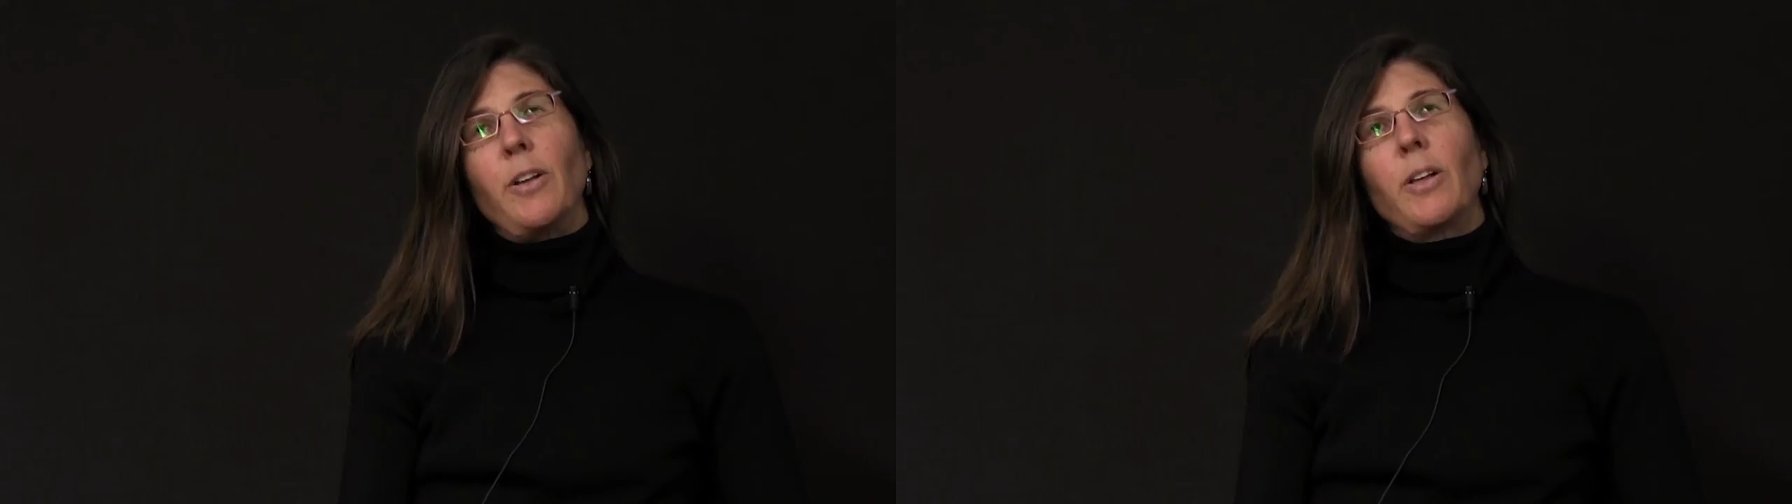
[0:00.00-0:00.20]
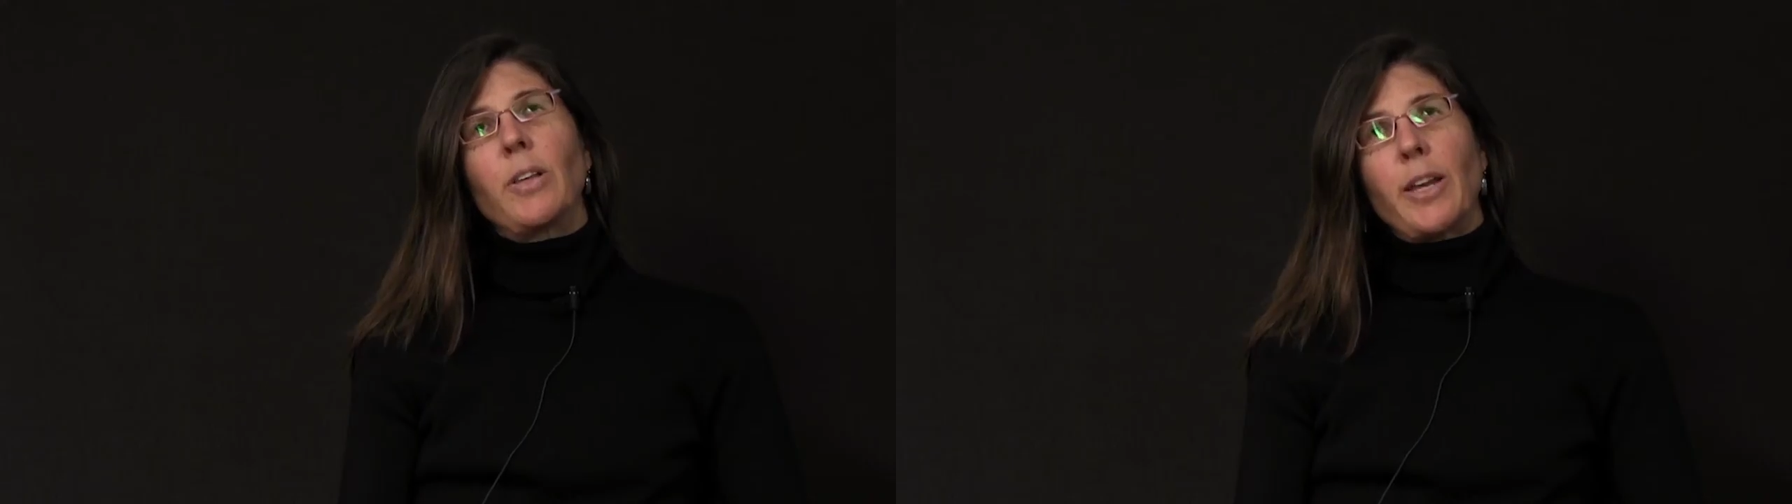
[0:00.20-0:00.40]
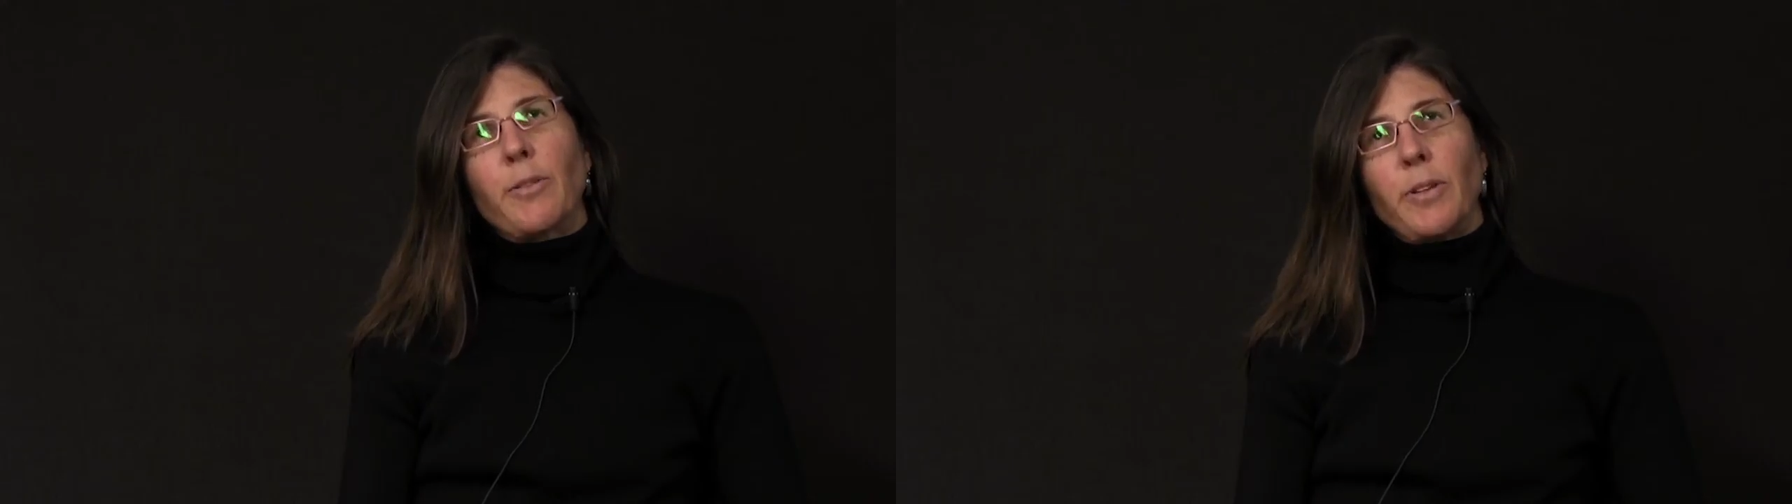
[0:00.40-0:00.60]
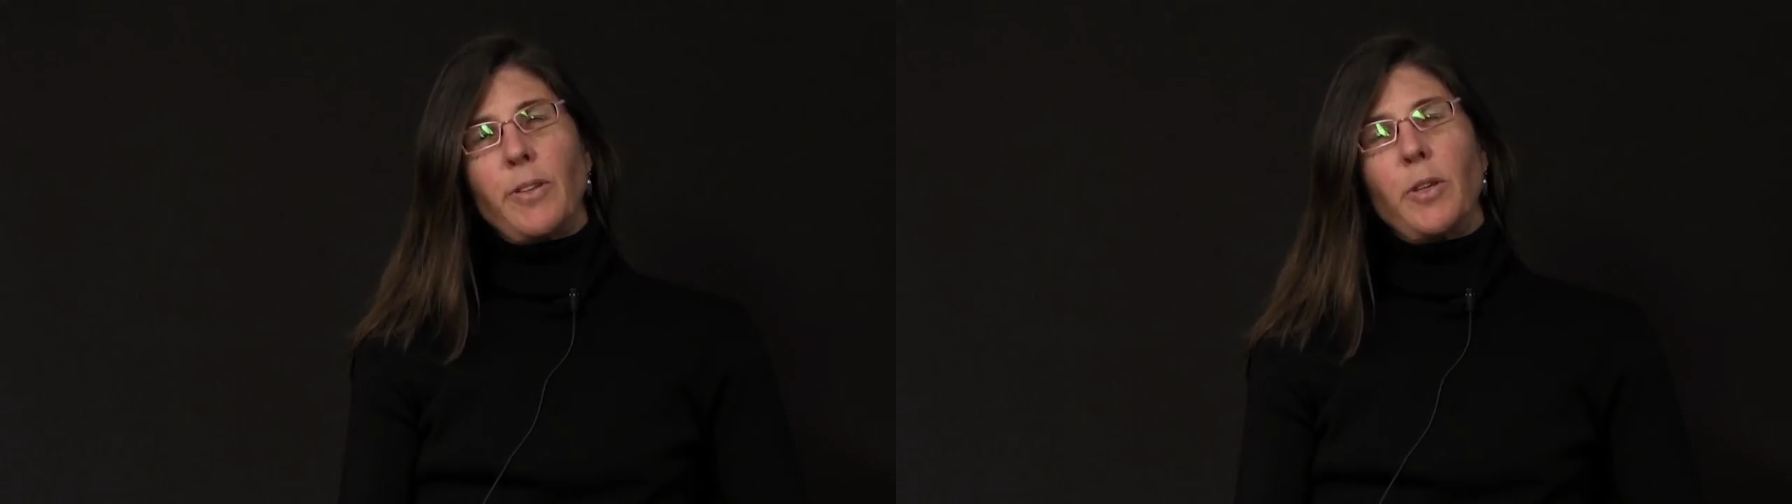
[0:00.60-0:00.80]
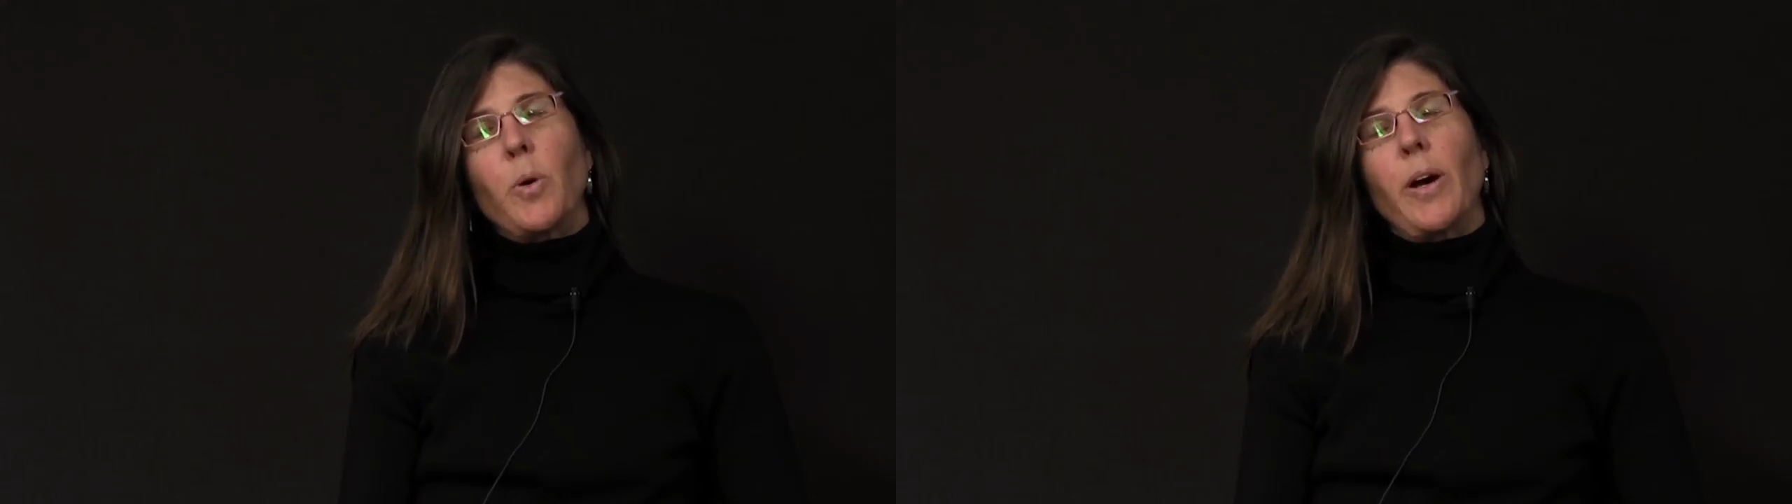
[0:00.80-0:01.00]
a lot of
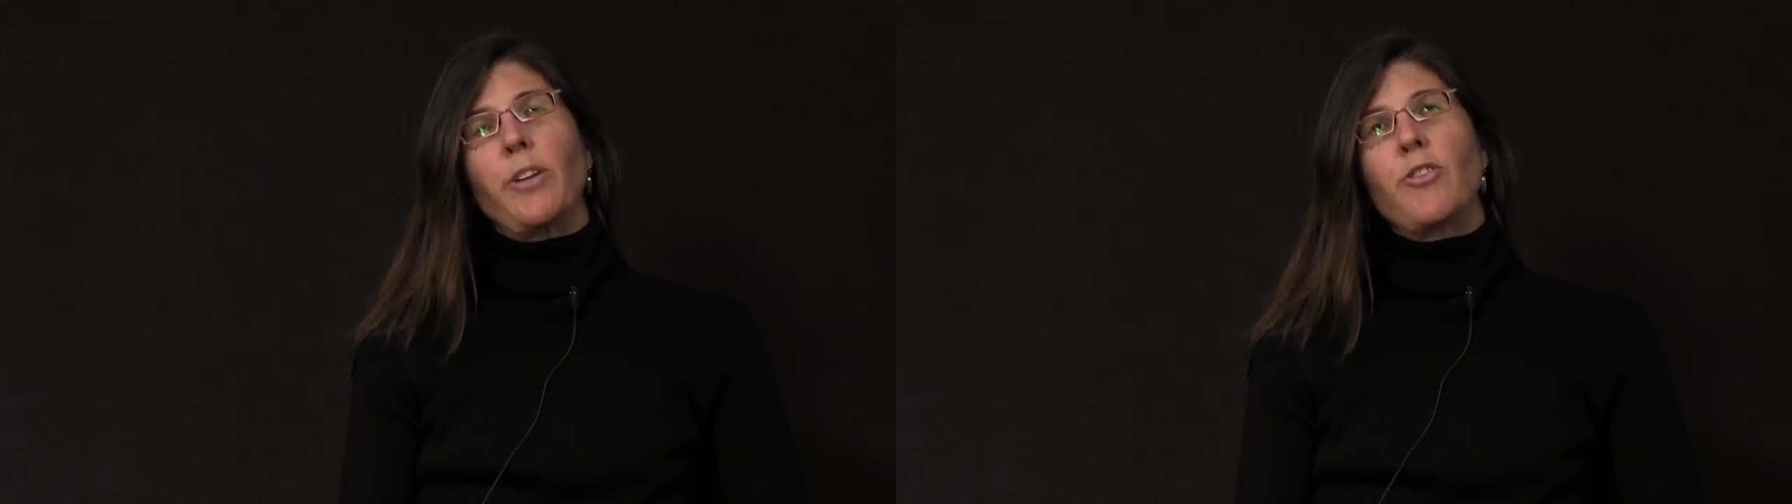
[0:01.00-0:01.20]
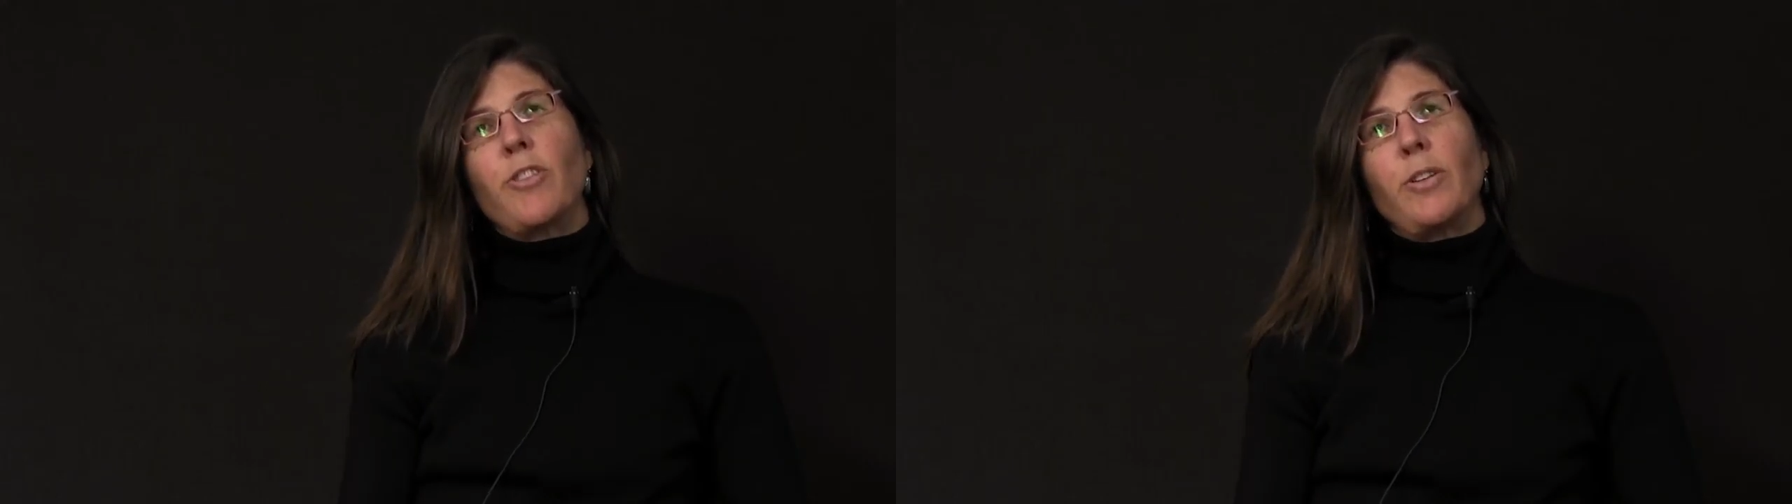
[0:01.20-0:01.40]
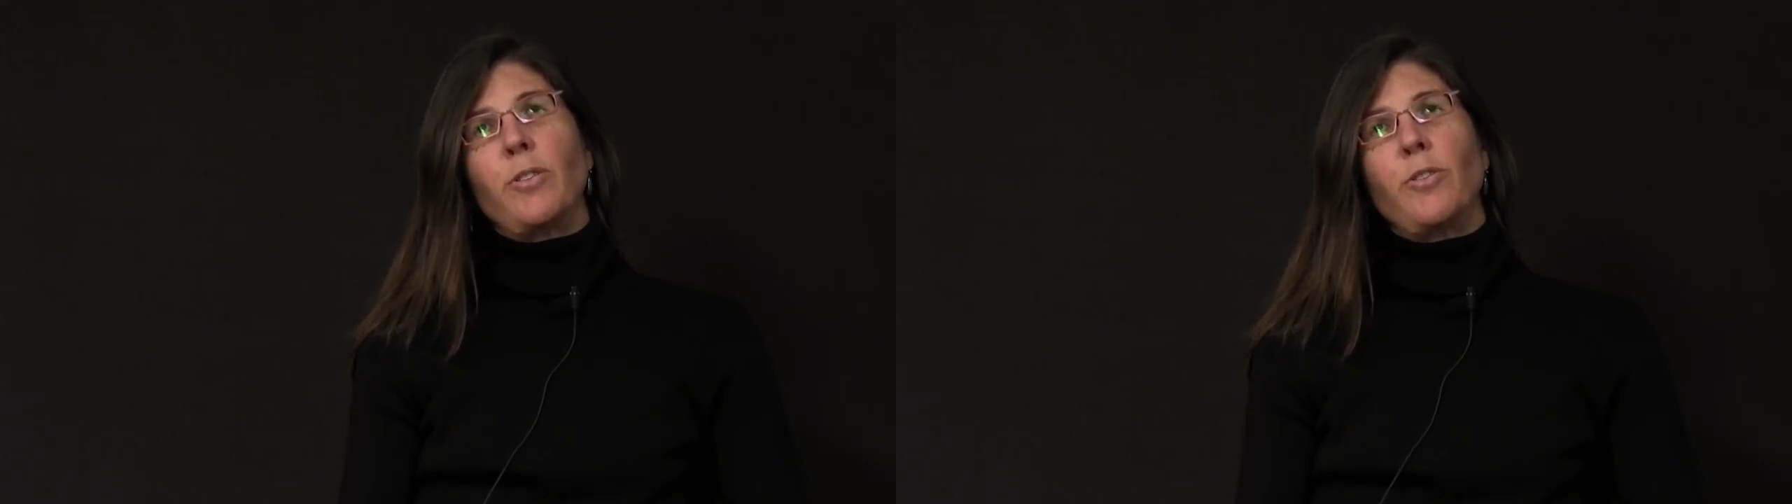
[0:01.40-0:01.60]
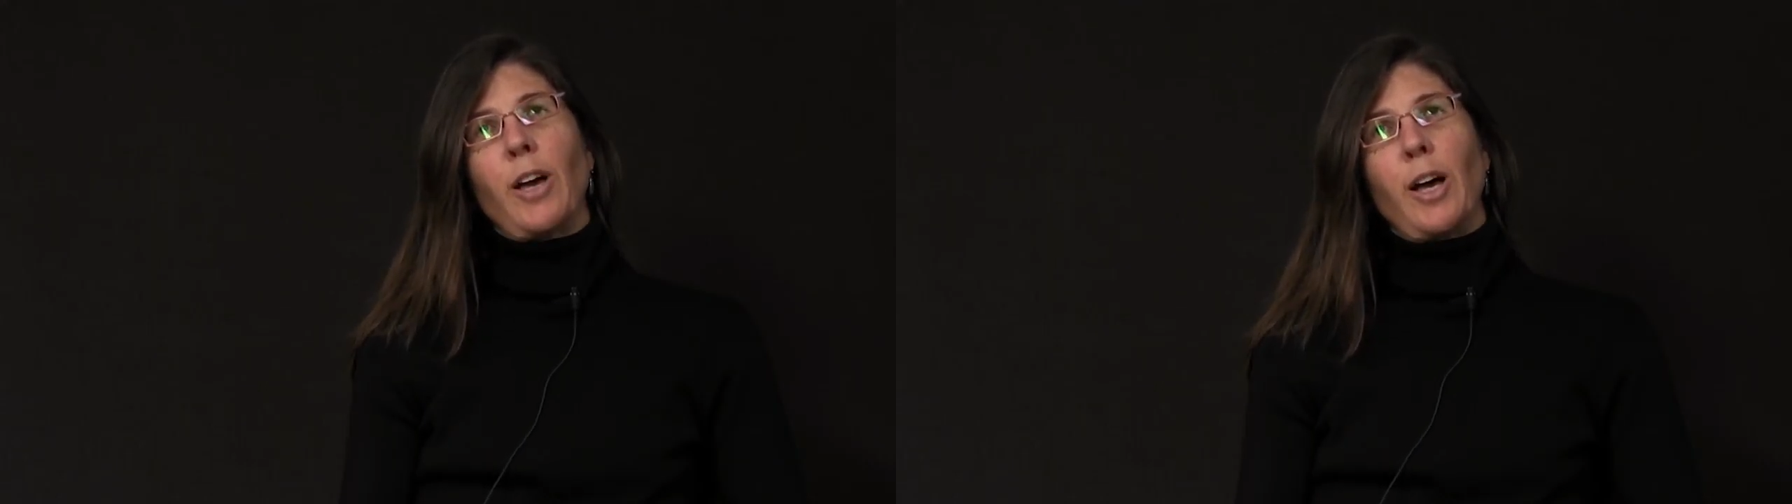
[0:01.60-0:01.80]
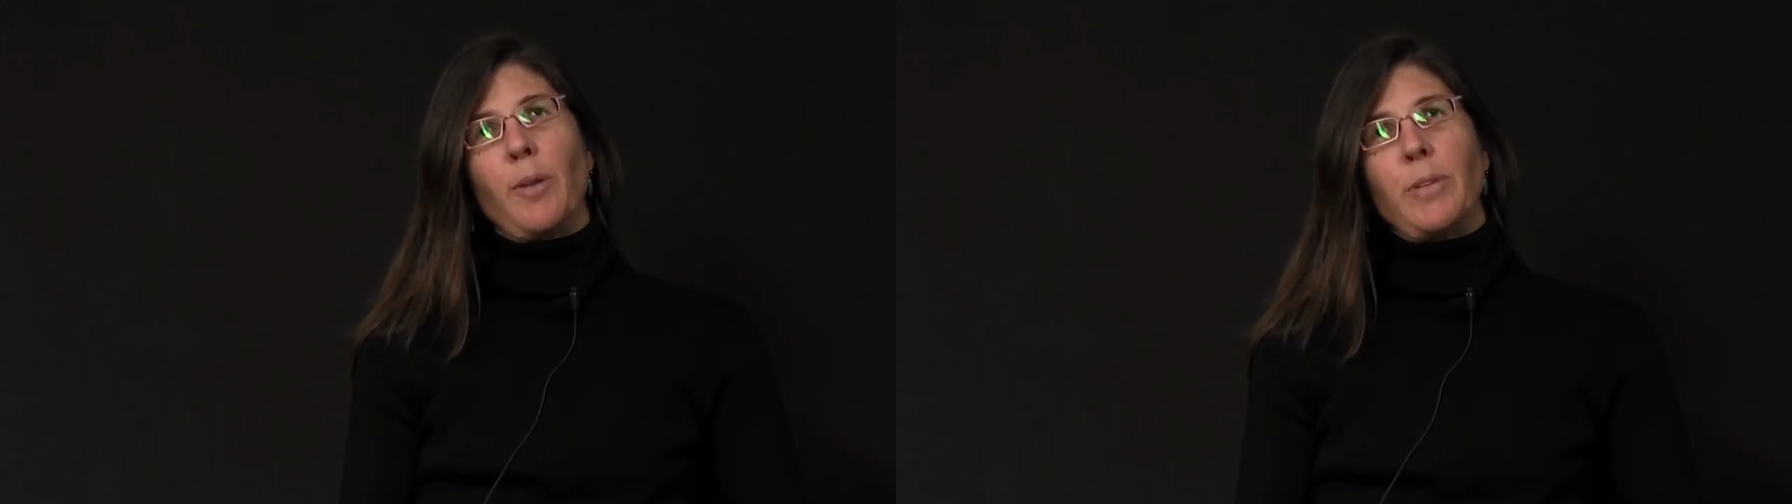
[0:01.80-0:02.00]
review questions,
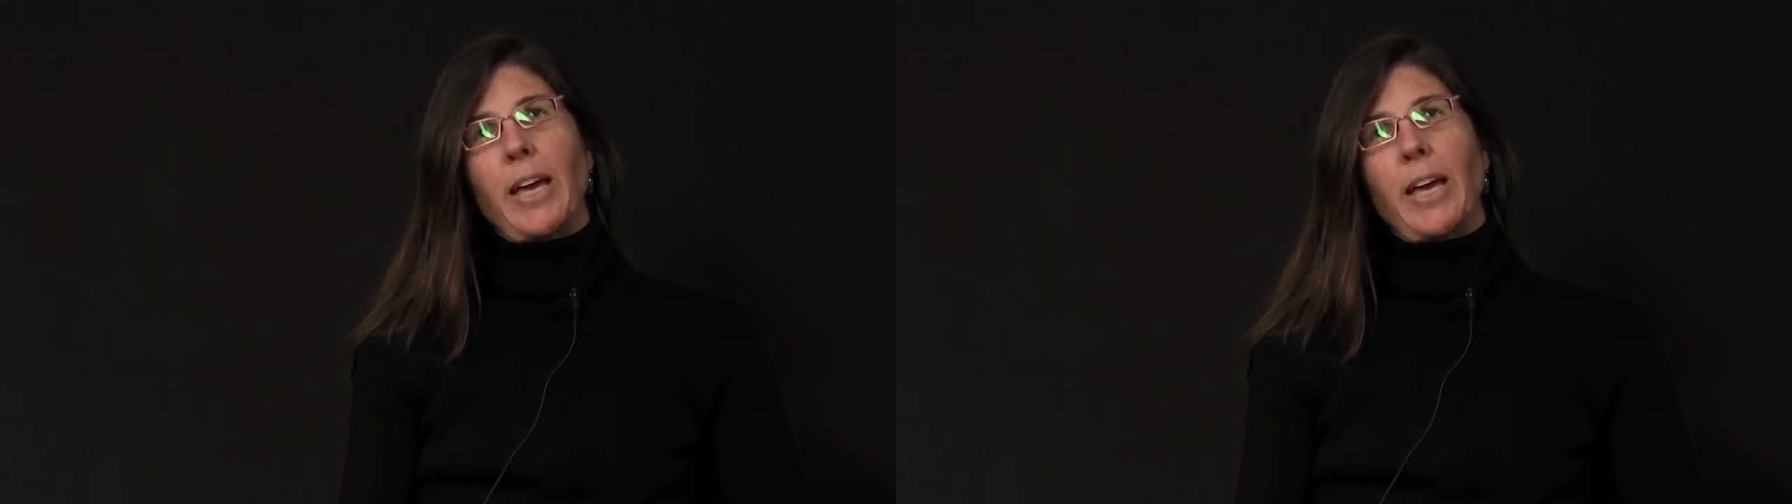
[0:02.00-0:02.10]
um,